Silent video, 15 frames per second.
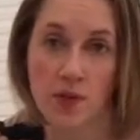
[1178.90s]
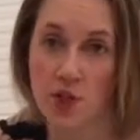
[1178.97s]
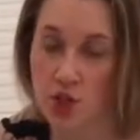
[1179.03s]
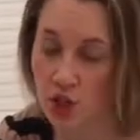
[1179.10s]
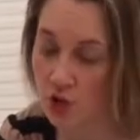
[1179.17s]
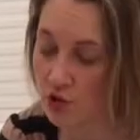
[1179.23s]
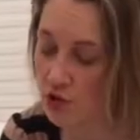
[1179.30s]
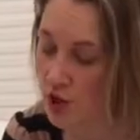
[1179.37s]
with
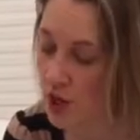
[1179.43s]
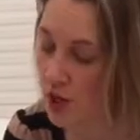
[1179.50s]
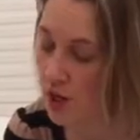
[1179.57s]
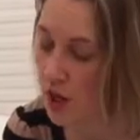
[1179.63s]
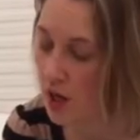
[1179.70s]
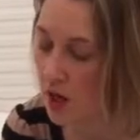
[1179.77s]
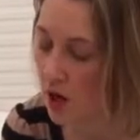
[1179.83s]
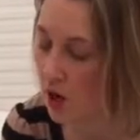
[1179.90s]

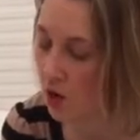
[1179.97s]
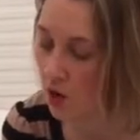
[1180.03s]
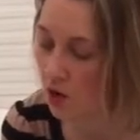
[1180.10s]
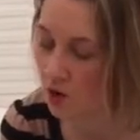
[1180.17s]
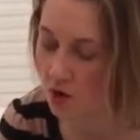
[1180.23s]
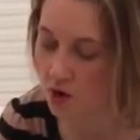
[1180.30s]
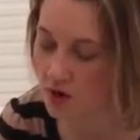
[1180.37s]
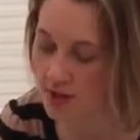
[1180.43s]
children,
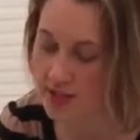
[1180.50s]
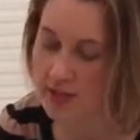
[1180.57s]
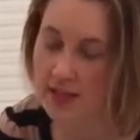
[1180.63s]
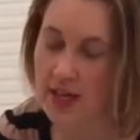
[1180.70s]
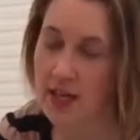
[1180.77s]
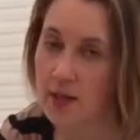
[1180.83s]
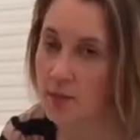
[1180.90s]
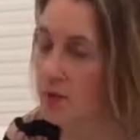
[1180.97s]
or as
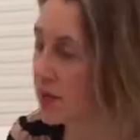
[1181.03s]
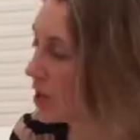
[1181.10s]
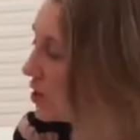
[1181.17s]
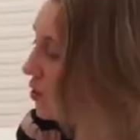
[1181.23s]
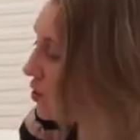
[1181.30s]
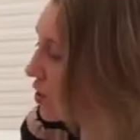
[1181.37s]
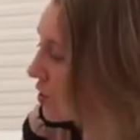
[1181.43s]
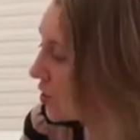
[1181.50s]
I say, anybody
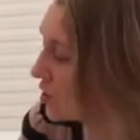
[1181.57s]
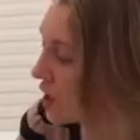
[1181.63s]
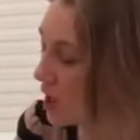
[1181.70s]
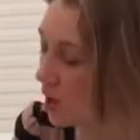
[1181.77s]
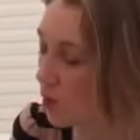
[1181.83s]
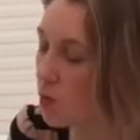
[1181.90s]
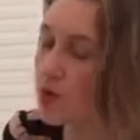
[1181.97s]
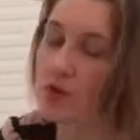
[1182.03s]
who just
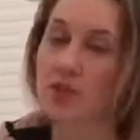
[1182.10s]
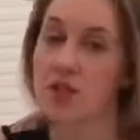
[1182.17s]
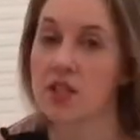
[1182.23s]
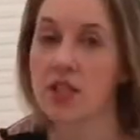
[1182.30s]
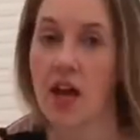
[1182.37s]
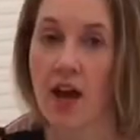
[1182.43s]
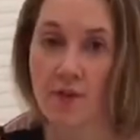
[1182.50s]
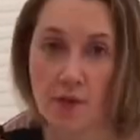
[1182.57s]
wants
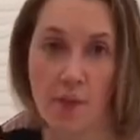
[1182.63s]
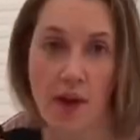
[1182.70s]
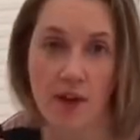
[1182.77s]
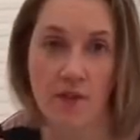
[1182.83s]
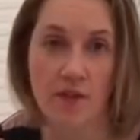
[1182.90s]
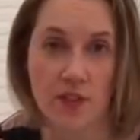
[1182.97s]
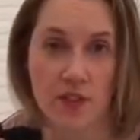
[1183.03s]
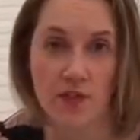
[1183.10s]
to have the
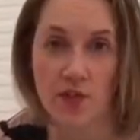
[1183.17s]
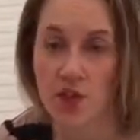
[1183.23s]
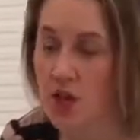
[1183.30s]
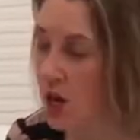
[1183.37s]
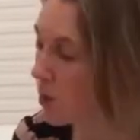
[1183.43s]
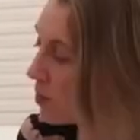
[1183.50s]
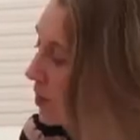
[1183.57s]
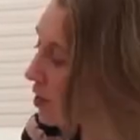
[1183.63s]
benefits of the
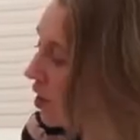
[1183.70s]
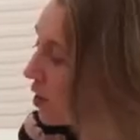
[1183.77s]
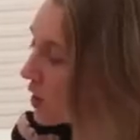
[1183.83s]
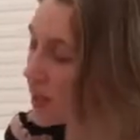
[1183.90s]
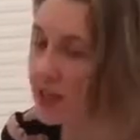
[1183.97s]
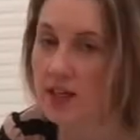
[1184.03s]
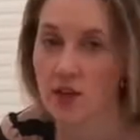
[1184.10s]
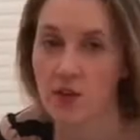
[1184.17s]
gel but not
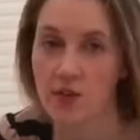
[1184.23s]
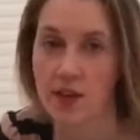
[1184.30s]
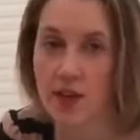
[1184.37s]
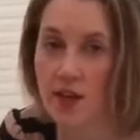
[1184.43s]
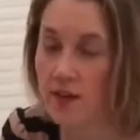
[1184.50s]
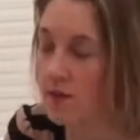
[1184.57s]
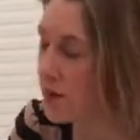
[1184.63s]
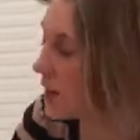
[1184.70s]
keen on
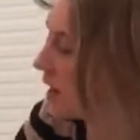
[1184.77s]
the